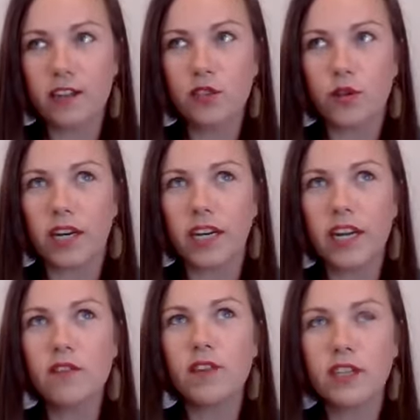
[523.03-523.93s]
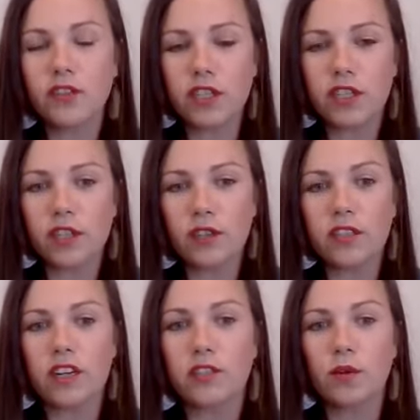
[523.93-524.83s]
Sorry, registration closes
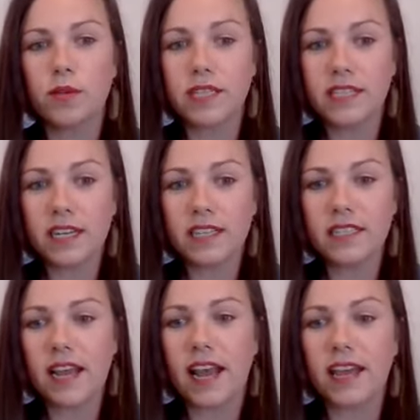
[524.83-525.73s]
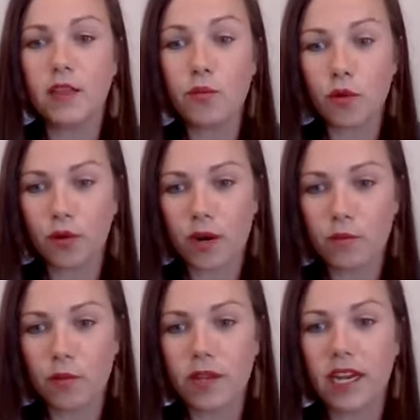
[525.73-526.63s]
October 6th, and the program
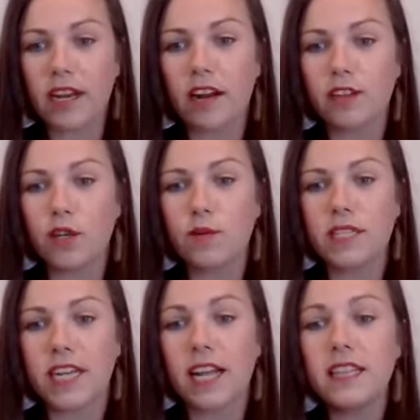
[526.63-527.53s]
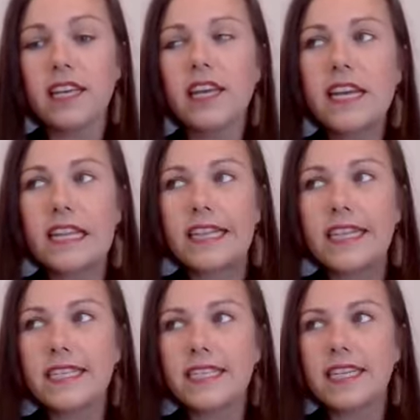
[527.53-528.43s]
will begin October 10th.
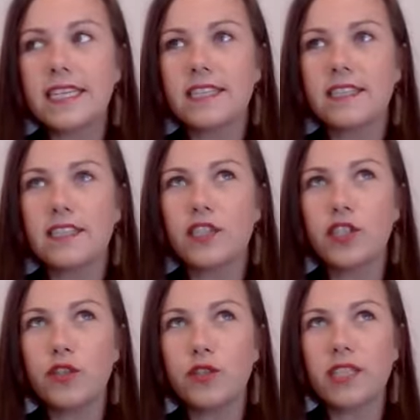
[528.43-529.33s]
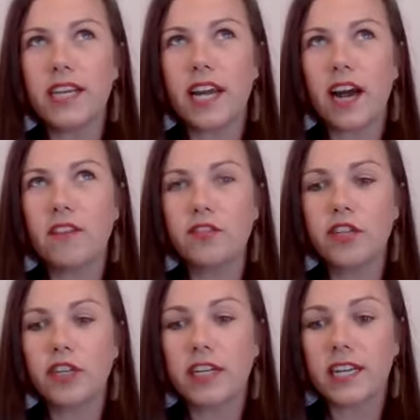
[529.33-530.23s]
This is the Tuesday
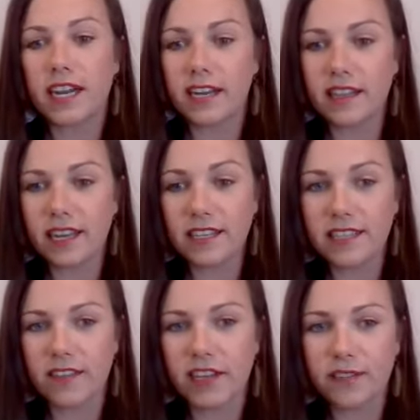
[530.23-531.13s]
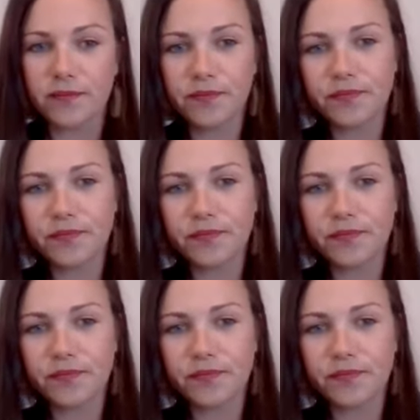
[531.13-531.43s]
after Canadian Thanksgiving.